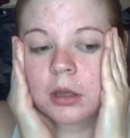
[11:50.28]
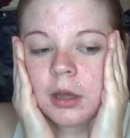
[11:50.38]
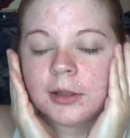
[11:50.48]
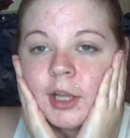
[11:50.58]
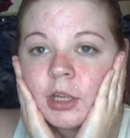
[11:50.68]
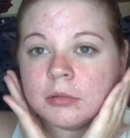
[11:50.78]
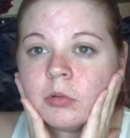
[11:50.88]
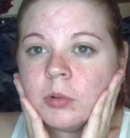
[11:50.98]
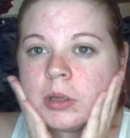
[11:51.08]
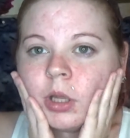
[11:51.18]
I like
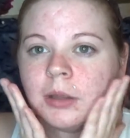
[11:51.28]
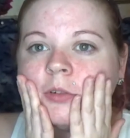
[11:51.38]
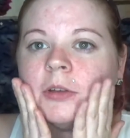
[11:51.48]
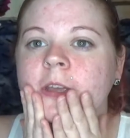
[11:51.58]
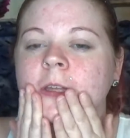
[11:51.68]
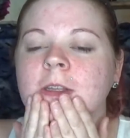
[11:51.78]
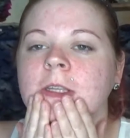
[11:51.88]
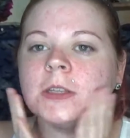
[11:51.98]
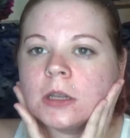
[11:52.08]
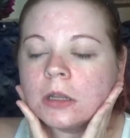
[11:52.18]
the way it
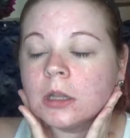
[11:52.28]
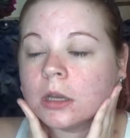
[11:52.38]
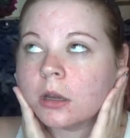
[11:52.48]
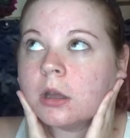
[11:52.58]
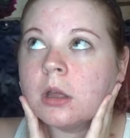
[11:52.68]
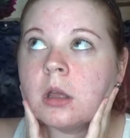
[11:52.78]
feels, and I like